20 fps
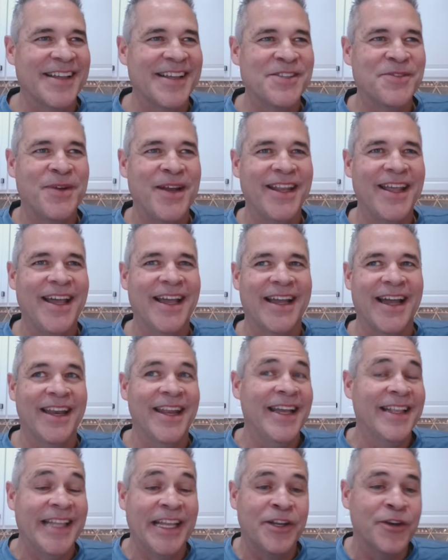that's what I like. I
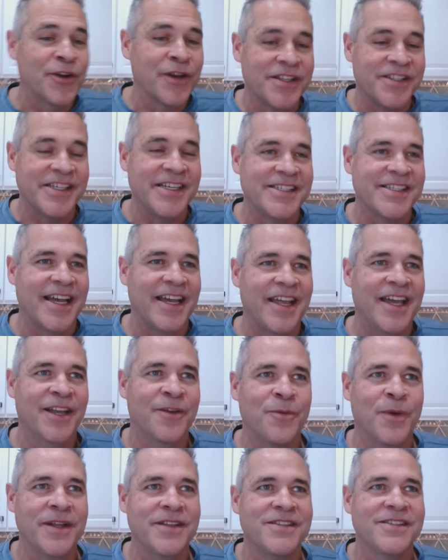like the intricacies. I
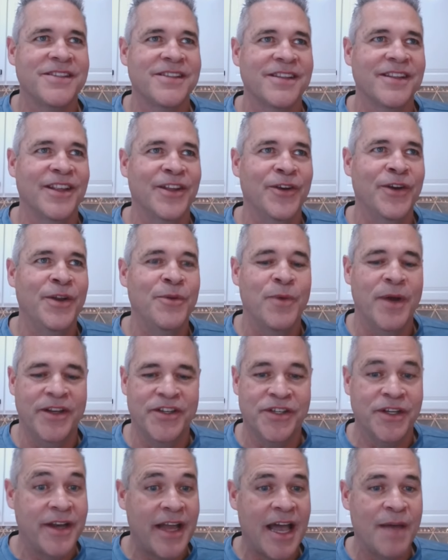like learning
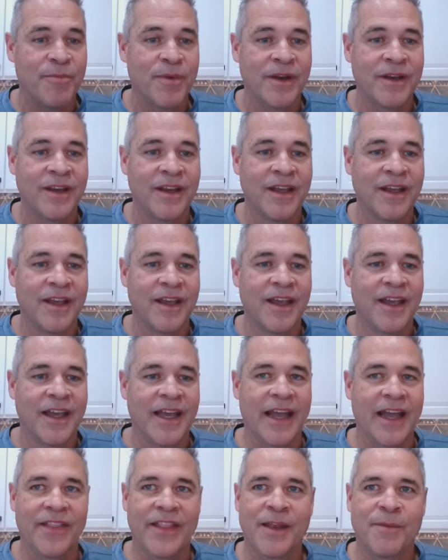what should happen.
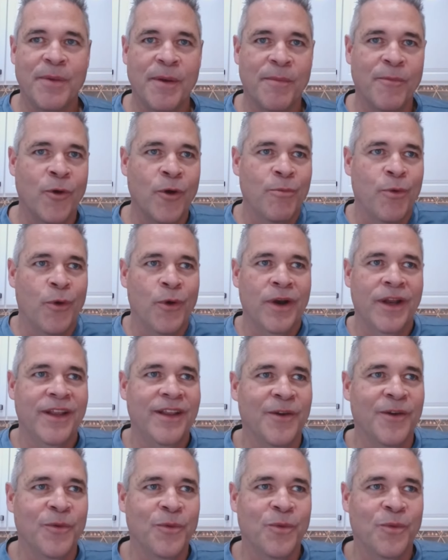And then, but more
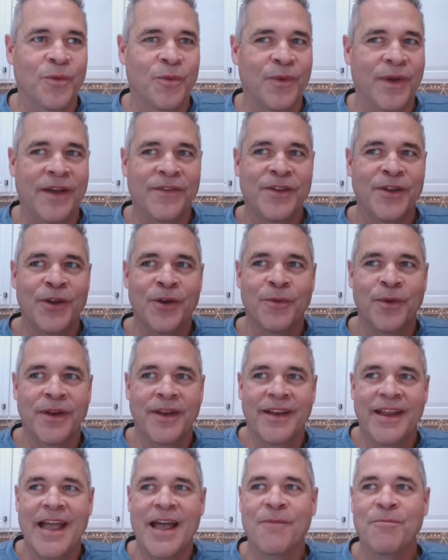importantly, we have to learn
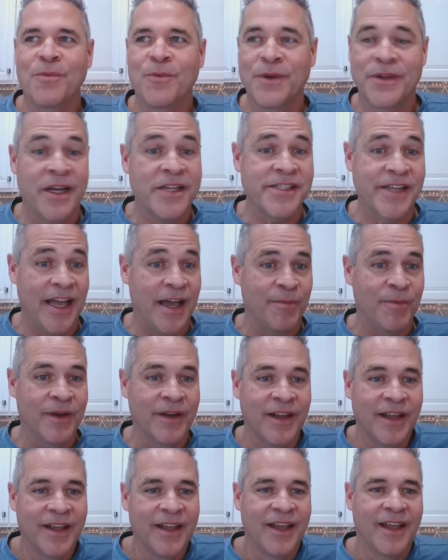what doesn't
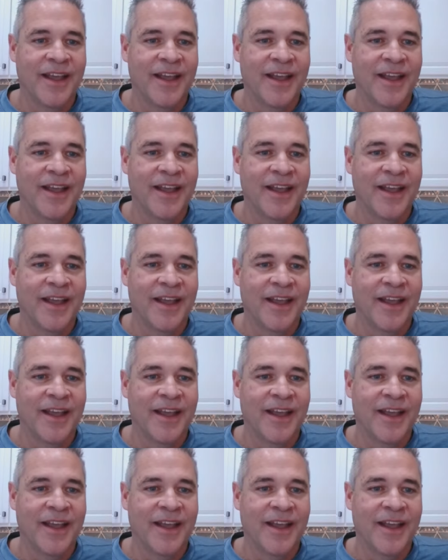happen